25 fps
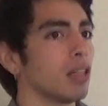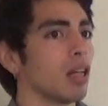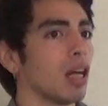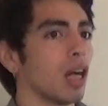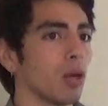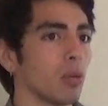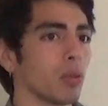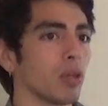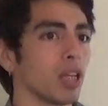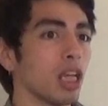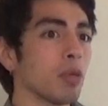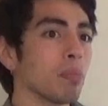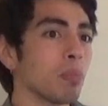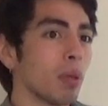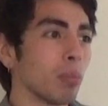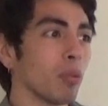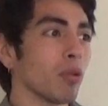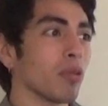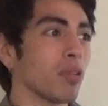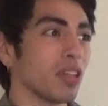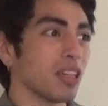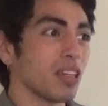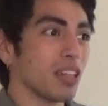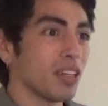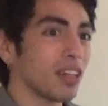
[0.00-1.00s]
how capable
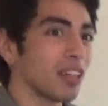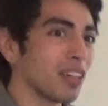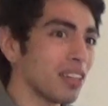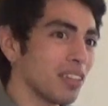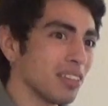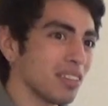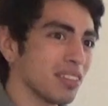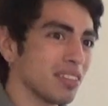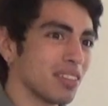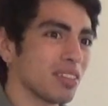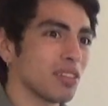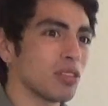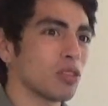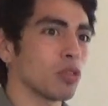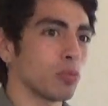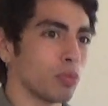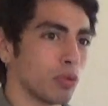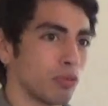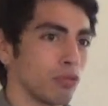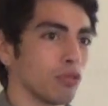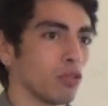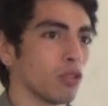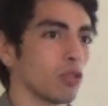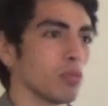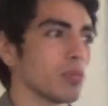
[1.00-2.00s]
they are to
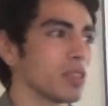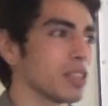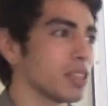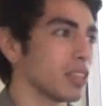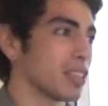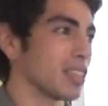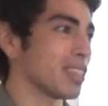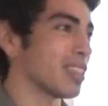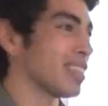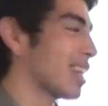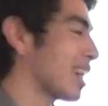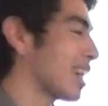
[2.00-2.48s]
perform certain